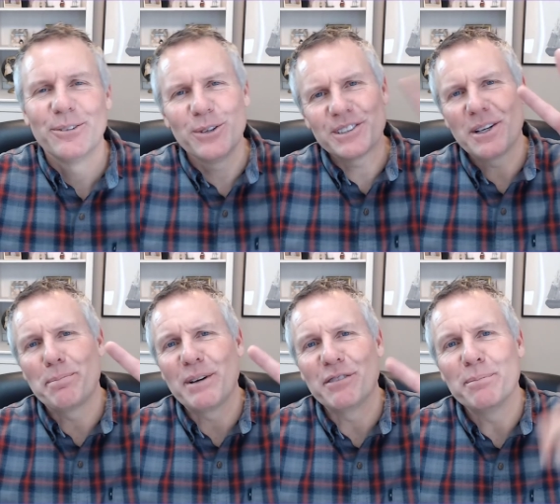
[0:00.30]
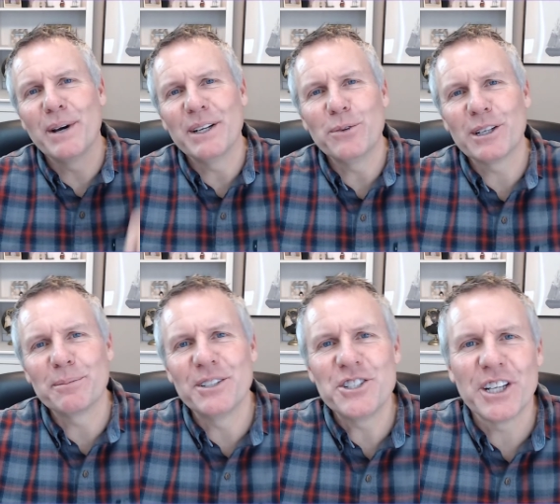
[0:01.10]
What's up everybody?
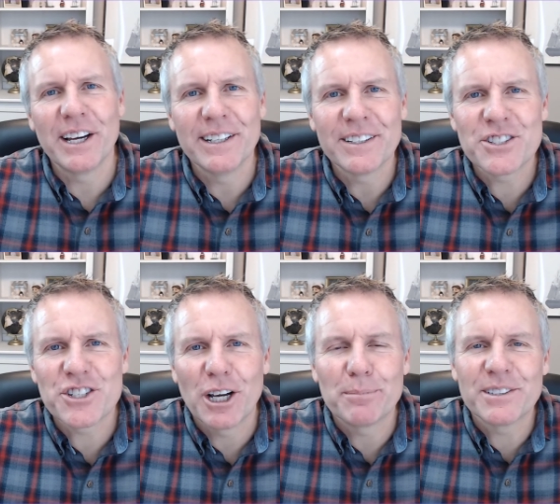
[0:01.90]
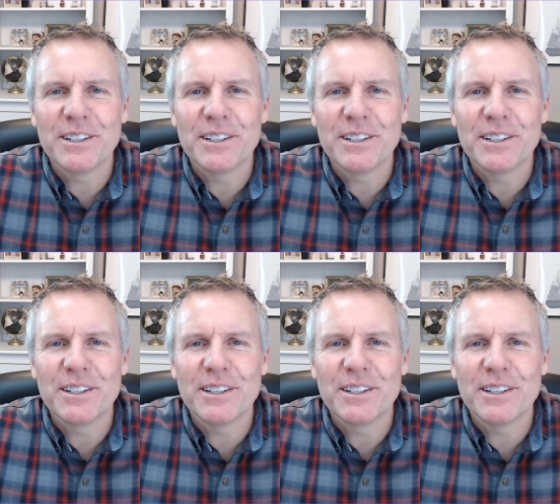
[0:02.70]
Welcome to GIS Chops.